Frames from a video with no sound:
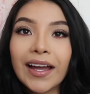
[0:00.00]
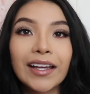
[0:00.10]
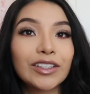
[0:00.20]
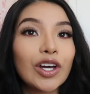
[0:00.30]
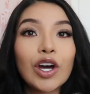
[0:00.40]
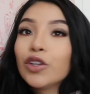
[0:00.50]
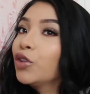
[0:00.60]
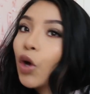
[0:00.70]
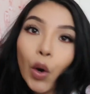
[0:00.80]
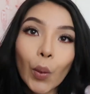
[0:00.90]
And
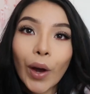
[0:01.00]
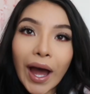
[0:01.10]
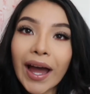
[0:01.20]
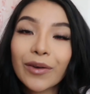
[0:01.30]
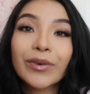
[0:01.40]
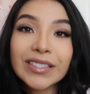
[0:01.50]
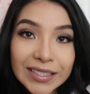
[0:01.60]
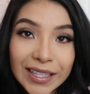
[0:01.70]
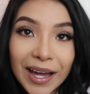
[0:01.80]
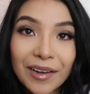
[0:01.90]
no, I was
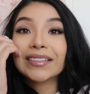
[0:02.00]
not.